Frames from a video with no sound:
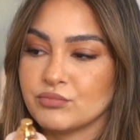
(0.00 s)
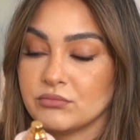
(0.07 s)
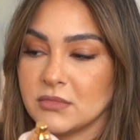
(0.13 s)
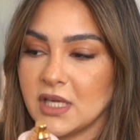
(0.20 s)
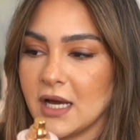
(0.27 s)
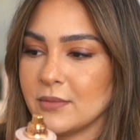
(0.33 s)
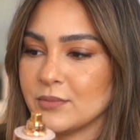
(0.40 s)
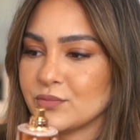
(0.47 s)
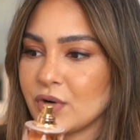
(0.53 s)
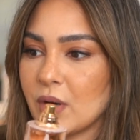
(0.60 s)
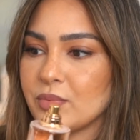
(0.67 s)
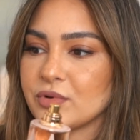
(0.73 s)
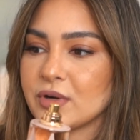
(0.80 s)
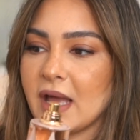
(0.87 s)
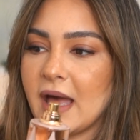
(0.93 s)
yeah,
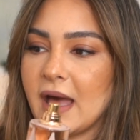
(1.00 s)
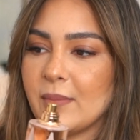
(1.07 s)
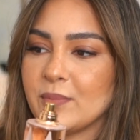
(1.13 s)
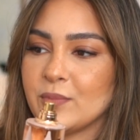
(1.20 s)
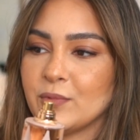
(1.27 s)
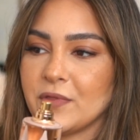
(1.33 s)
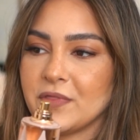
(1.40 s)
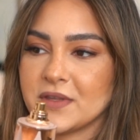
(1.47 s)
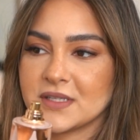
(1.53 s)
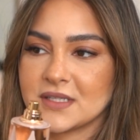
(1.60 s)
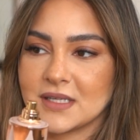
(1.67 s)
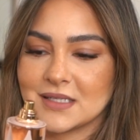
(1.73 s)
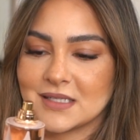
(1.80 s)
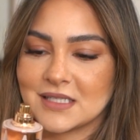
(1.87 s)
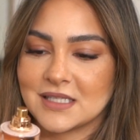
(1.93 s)
proper cap with this
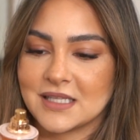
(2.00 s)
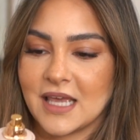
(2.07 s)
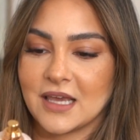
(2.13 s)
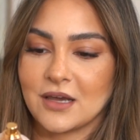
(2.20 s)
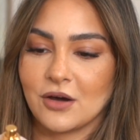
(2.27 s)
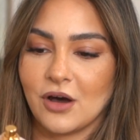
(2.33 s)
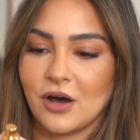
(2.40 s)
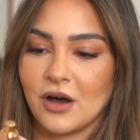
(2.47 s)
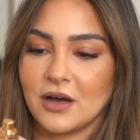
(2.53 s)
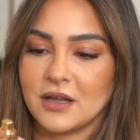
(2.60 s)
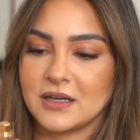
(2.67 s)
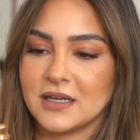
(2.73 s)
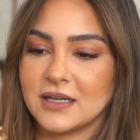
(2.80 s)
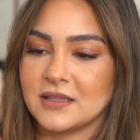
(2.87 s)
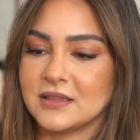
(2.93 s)
snake
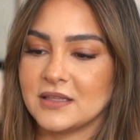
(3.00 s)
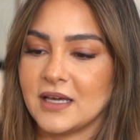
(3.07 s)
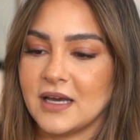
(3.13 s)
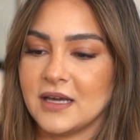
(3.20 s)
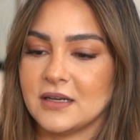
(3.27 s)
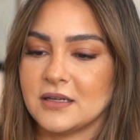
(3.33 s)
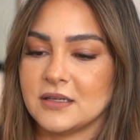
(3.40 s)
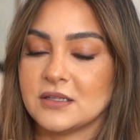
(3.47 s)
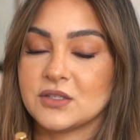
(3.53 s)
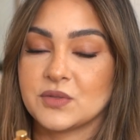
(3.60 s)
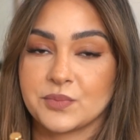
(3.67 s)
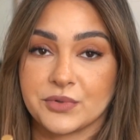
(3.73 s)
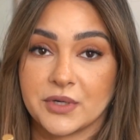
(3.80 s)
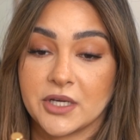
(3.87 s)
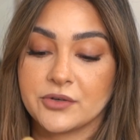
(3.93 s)
on, and then the
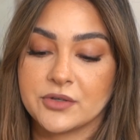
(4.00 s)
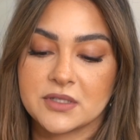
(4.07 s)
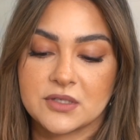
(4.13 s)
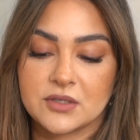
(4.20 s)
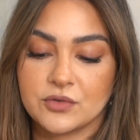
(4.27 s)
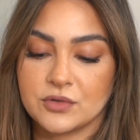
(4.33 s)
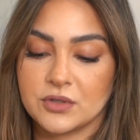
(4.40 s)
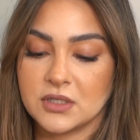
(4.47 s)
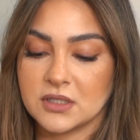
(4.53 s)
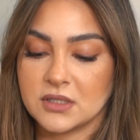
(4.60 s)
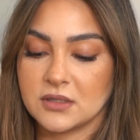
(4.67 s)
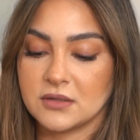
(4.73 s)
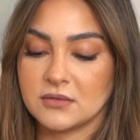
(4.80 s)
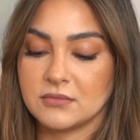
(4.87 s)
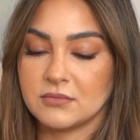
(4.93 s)
sprayer is good
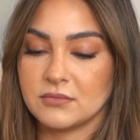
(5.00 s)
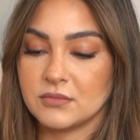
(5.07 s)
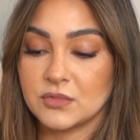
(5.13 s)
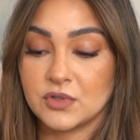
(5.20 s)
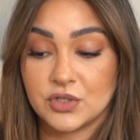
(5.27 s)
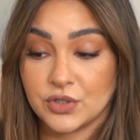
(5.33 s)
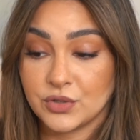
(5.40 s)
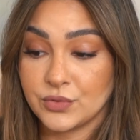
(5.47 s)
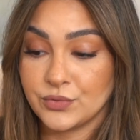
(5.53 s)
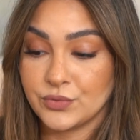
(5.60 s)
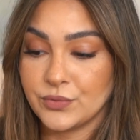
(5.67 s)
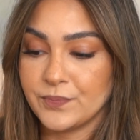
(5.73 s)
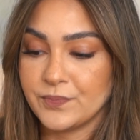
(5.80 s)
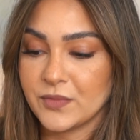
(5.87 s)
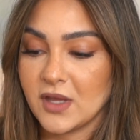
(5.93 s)
too,
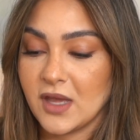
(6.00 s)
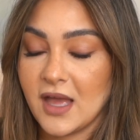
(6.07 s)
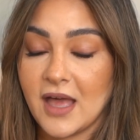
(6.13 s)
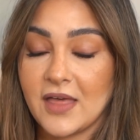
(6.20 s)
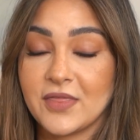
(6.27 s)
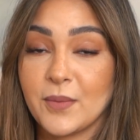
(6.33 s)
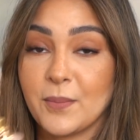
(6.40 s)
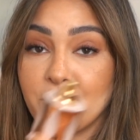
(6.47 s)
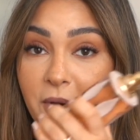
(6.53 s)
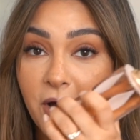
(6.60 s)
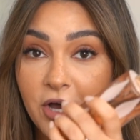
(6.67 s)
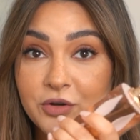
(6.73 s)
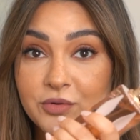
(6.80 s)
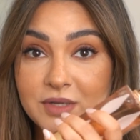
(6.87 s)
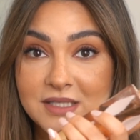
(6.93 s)
and the
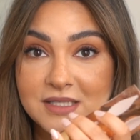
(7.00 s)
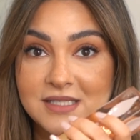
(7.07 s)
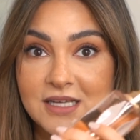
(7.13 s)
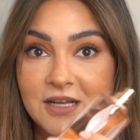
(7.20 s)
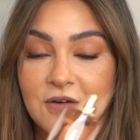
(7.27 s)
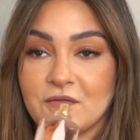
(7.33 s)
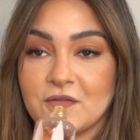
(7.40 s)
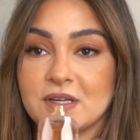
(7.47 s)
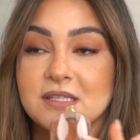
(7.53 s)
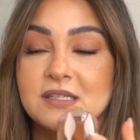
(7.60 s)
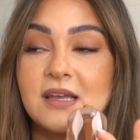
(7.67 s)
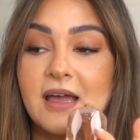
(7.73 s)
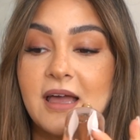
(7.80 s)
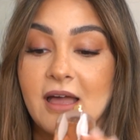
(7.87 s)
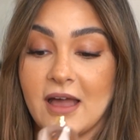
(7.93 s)
bottle itself is
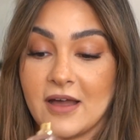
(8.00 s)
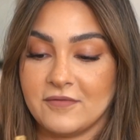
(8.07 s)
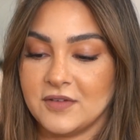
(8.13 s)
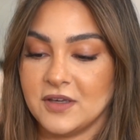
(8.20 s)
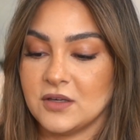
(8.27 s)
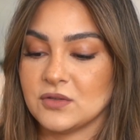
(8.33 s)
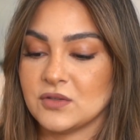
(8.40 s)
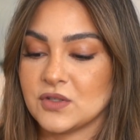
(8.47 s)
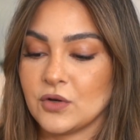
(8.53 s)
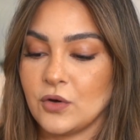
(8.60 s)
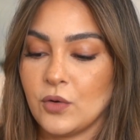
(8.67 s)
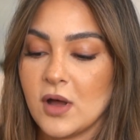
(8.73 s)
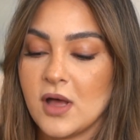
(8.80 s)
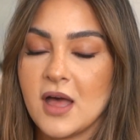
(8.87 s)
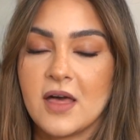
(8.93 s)
heavy.
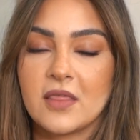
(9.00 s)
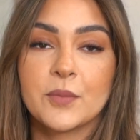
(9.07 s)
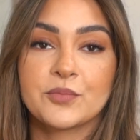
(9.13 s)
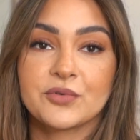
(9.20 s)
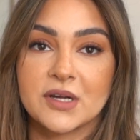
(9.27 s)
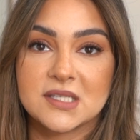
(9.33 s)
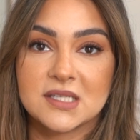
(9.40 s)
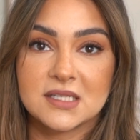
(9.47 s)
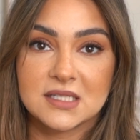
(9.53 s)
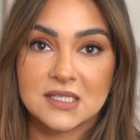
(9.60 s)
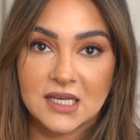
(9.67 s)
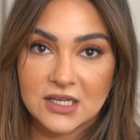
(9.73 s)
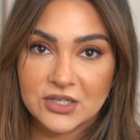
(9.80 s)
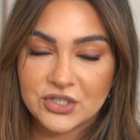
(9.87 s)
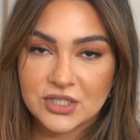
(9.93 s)
So the
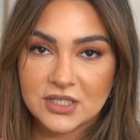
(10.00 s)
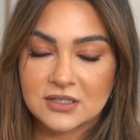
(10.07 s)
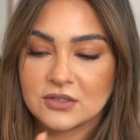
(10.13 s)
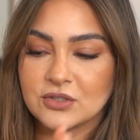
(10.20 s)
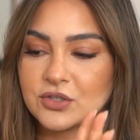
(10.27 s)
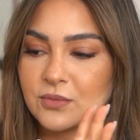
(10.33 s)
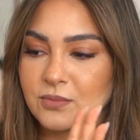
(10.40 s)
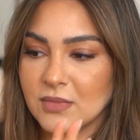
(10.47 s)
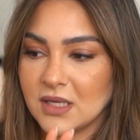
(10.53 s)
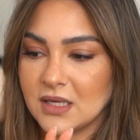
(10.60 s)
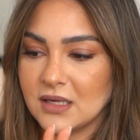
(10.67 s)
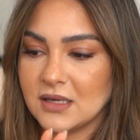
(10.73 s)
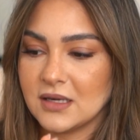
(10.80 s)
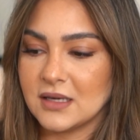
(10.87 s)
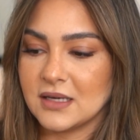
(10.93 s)
presentation to
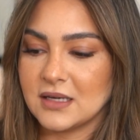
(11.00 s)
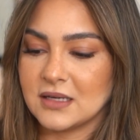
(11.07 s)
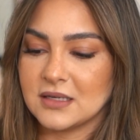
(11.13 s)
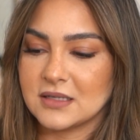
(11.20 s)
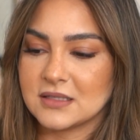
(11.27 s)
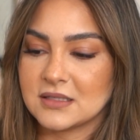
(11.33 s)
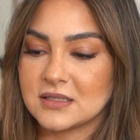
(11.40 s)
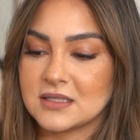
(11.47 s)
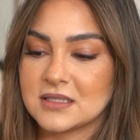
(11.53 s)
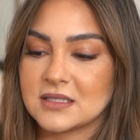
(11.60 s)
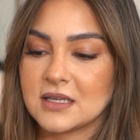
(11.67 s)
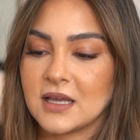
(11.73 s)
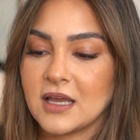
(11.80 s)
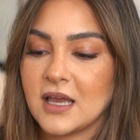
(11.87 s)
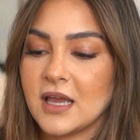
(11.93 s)
me is,
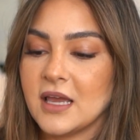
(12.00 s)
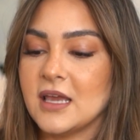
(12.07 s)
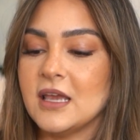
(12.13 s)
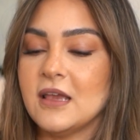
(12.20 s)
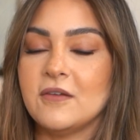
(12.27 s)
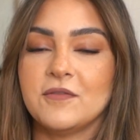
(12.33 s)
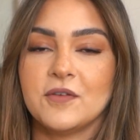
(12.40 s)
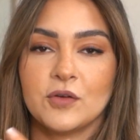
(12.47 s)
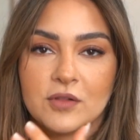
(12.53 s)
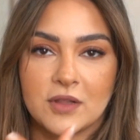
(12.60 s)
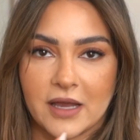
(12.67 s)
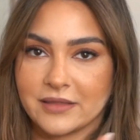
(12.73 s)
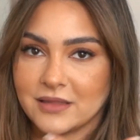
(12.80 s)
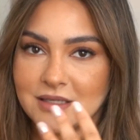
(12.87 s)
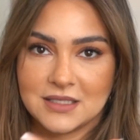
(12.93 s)
if you
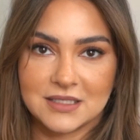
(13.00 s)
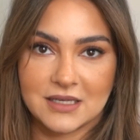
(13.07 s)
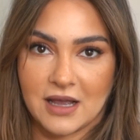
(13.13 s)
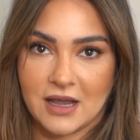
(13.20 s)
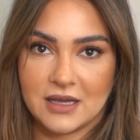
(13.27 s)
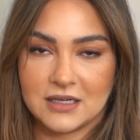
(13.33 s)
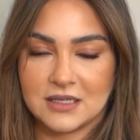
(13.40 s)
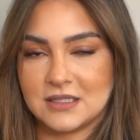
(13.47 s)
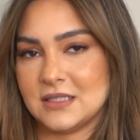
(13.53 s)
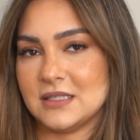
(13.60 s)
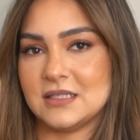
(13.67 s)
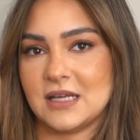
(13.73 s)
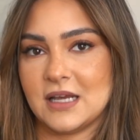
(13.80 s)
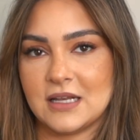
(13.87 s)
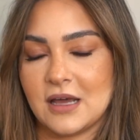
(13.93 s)
like the design, it's a
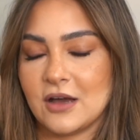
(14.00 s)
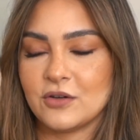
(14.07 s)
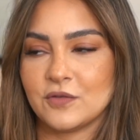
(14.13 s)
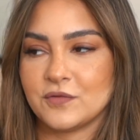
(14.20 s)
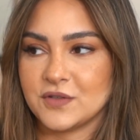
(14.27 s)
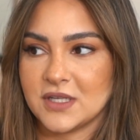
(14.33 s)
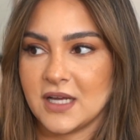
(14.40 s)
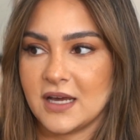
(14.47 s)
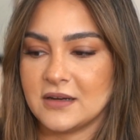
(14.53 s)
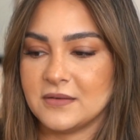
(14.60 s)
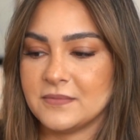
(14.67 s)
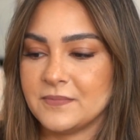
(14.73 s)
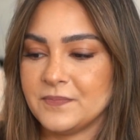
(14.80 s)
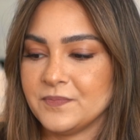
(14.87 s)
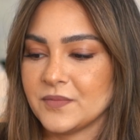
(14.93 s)
10 out of
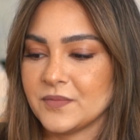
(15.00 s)
10